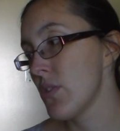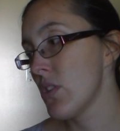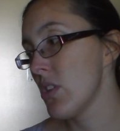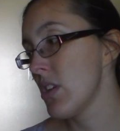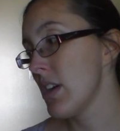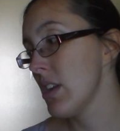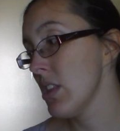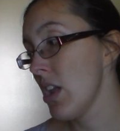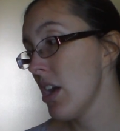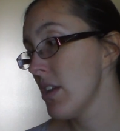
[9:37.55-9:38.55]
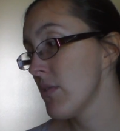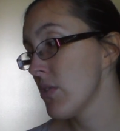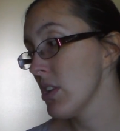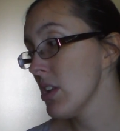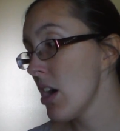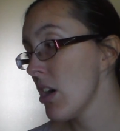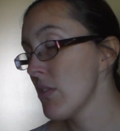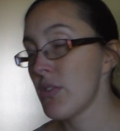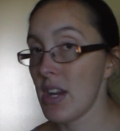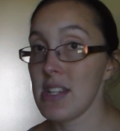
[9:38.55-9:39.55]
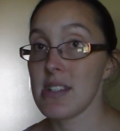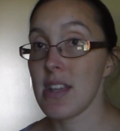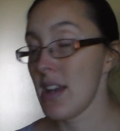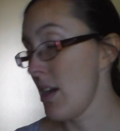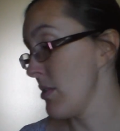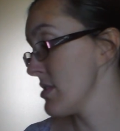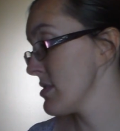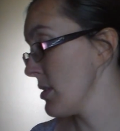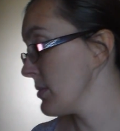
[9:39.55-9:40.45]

for low for 8 to 10 hours.